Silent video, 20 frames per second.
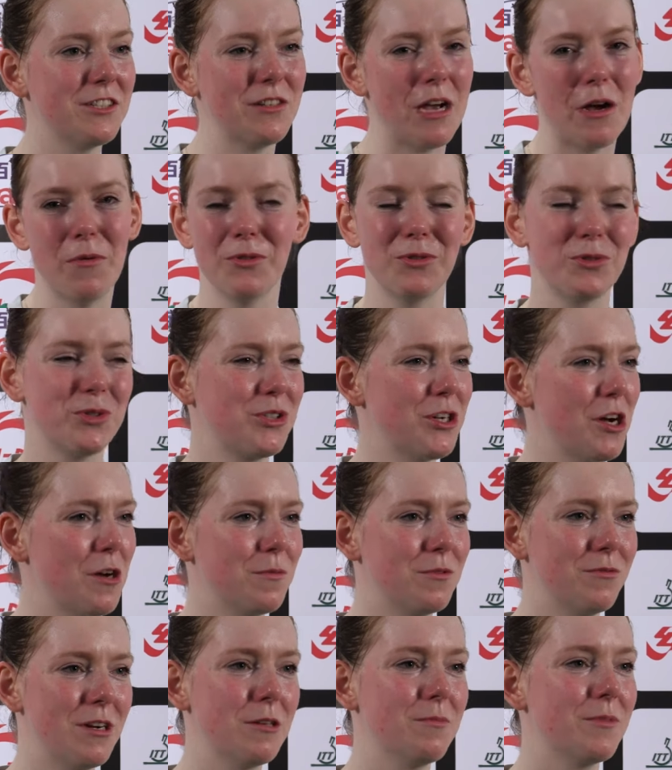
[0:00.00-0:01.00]
so I want to show
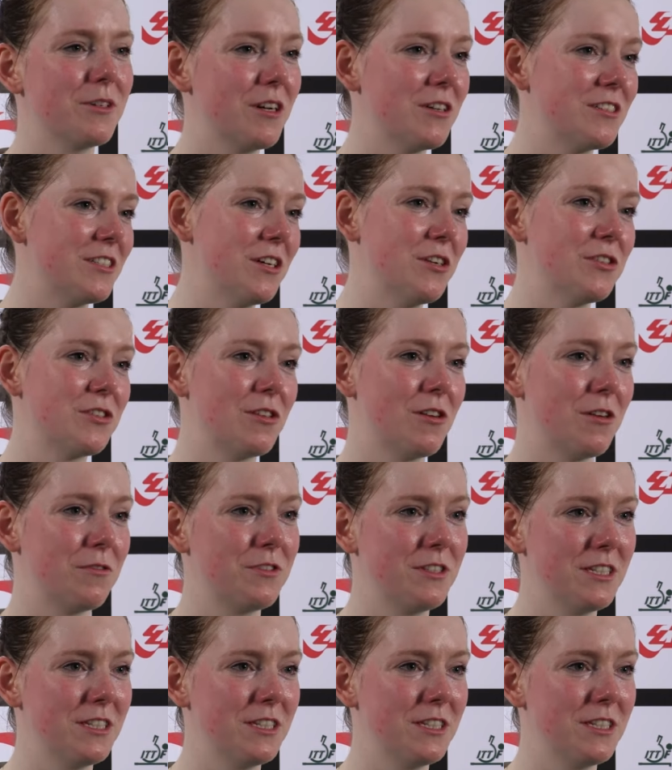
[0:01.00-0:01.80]
them around because I also love